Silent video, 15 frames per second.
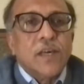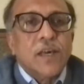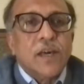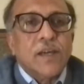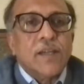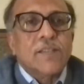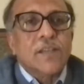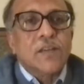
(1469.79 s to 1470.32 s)

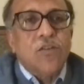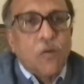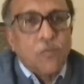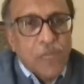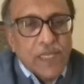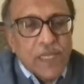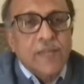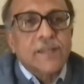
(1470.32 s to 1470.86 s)
It's a
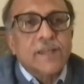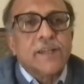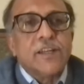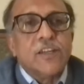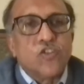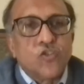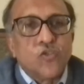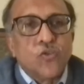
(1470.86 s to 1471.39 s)
complicated
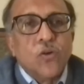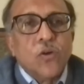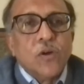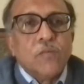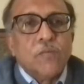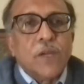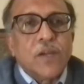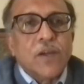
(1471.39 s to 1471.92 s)
issue
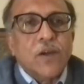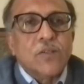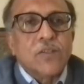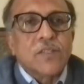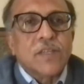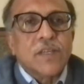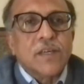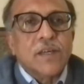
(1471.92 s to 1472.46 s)

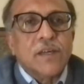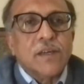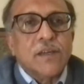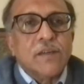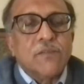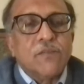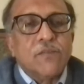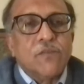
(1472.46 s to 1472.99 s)
because
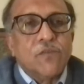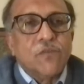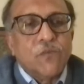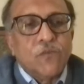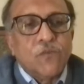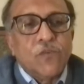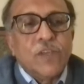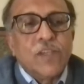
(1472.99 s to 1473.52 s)

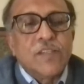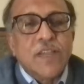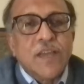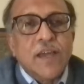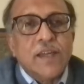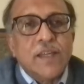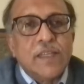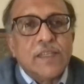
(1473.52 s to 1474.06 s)

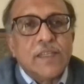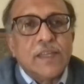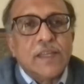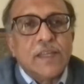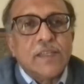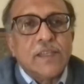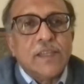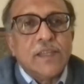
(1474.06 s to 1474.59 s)
visa
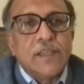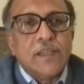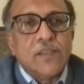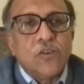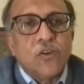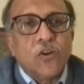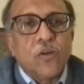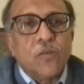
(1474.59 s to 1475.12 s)
in
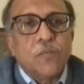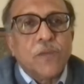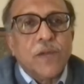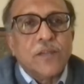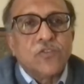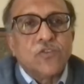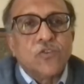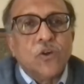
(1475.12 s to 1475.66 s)
Europe,
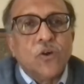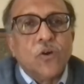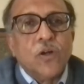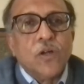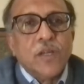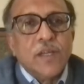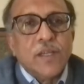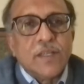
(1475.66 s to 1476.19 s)
as you
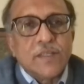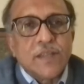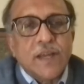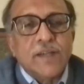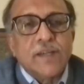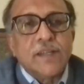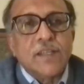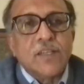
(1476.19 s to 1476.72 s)
know, is
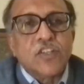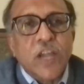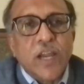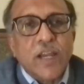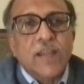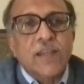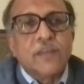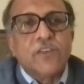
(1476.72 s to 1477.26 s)
under the
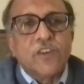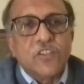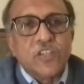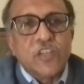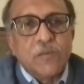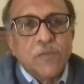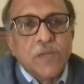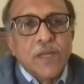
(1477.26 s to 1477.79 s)
Schengen
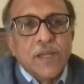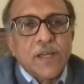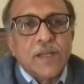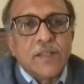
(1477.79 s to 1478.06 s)
regime.